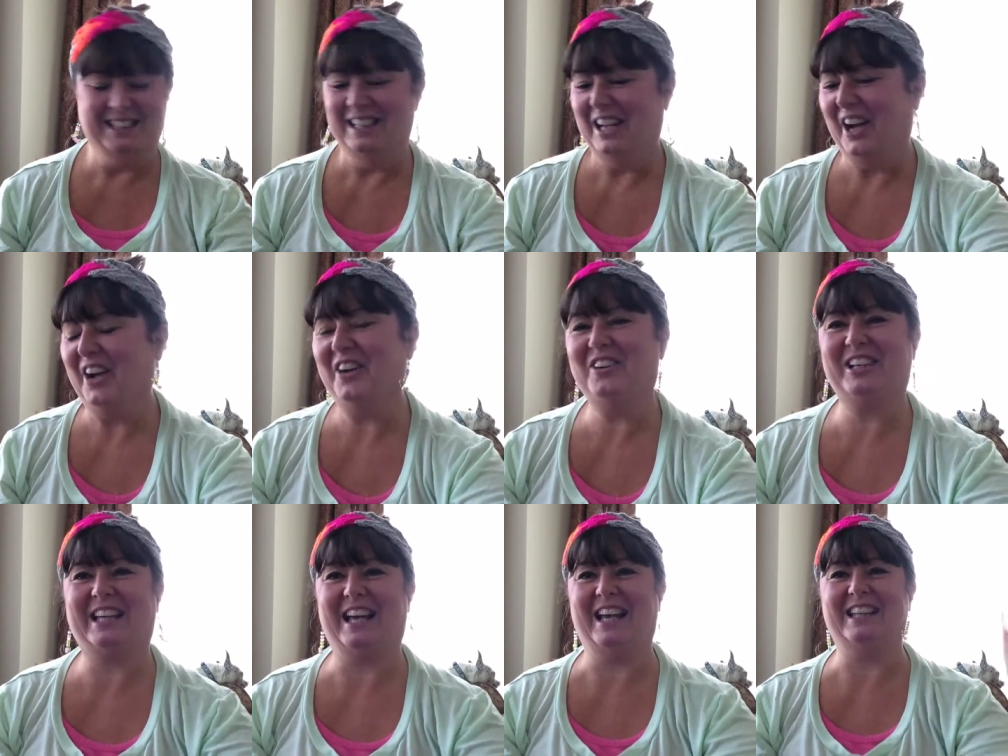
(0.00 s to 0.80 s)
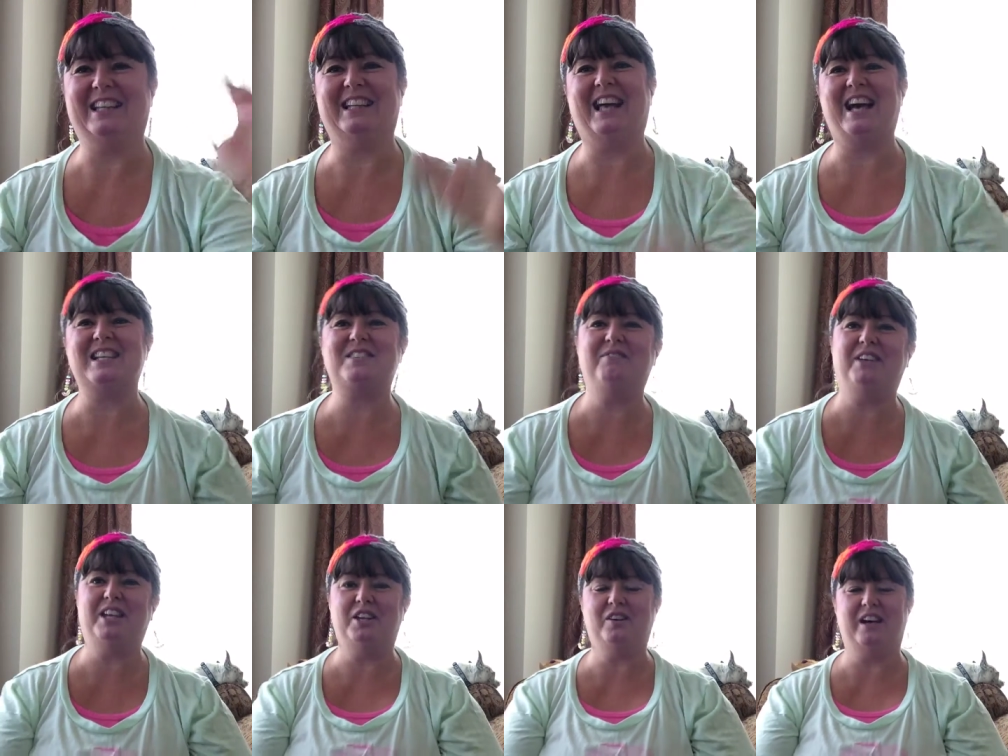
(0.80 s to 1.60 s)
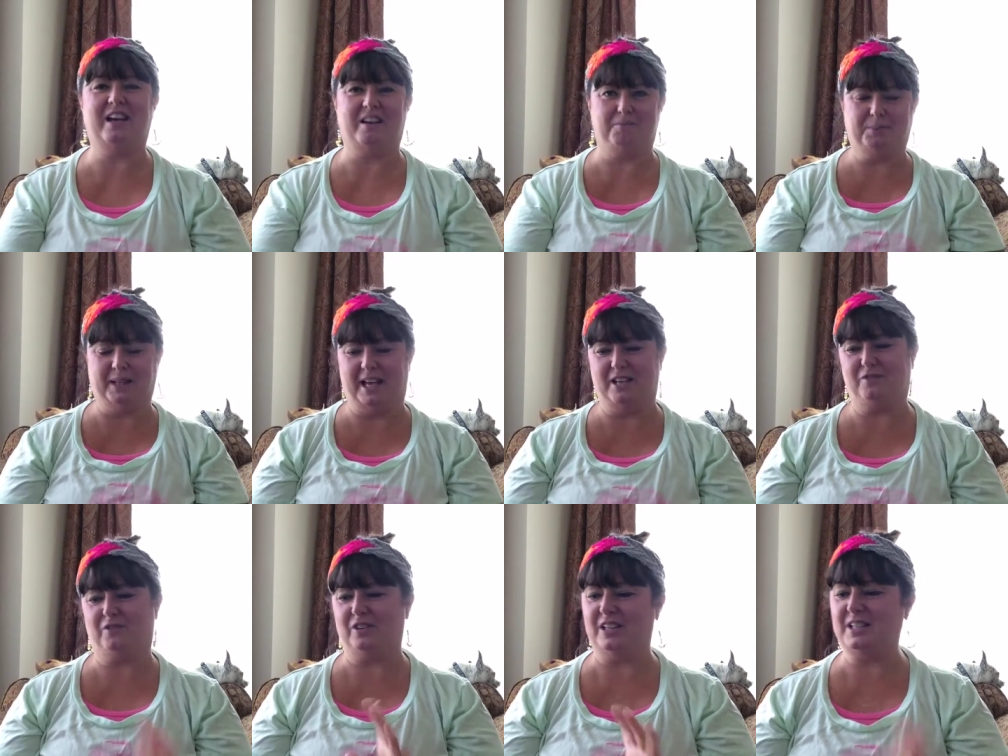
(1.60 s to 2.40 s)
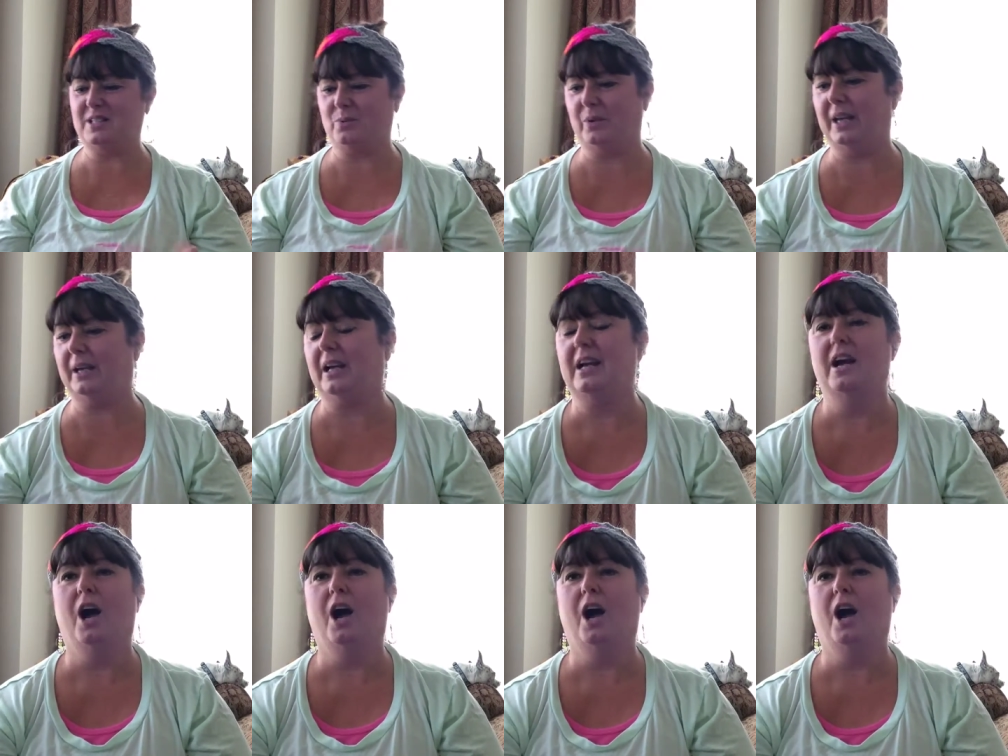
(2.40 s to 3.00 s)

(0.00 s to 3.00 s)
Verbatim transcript: Okay, the last video I have planned for this week,